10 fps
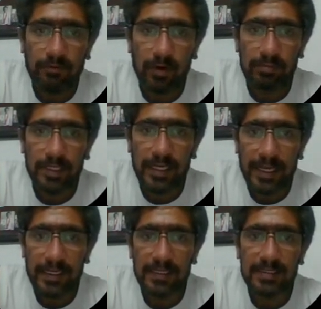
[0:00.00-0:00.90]
from the
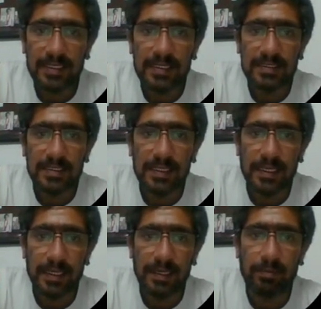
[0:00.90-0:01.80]
diagonal cells
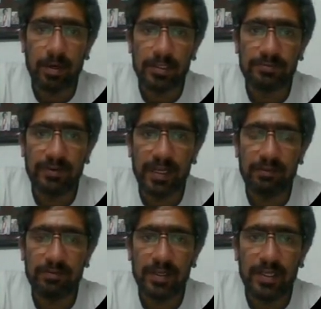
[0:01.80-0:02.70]
in box
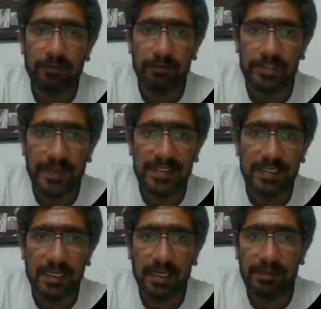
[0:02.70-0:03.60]
5, which
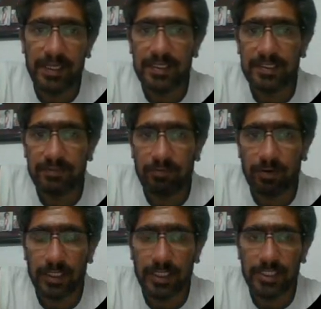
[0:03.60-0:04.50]
basically means
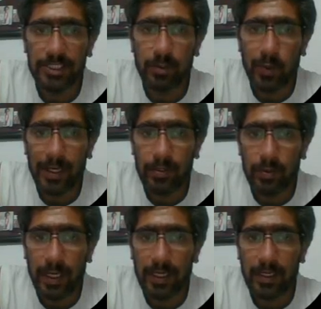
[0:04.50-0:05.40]
for the digit 1
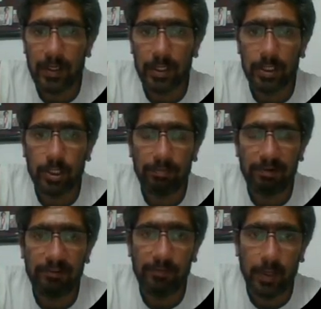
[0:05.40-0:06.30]
to occur on the top
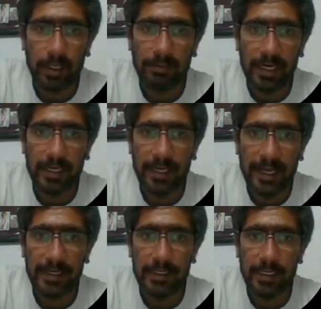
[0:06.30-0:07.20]
left bottom right
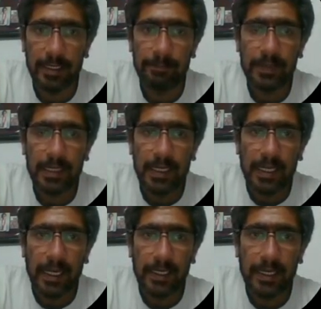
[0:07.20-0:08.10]
diagonal,
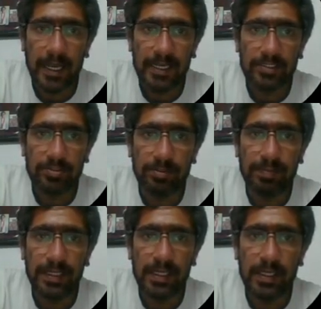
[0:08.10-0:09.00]
it has to
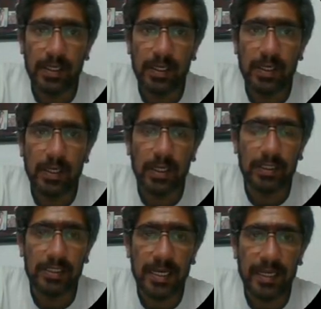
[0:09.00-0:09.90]
be
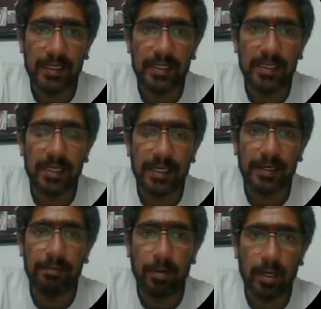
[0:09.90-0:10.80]
on the diagonal
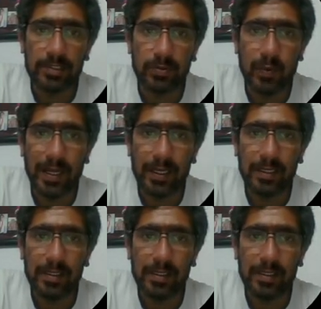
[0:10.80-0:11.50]
in box 1.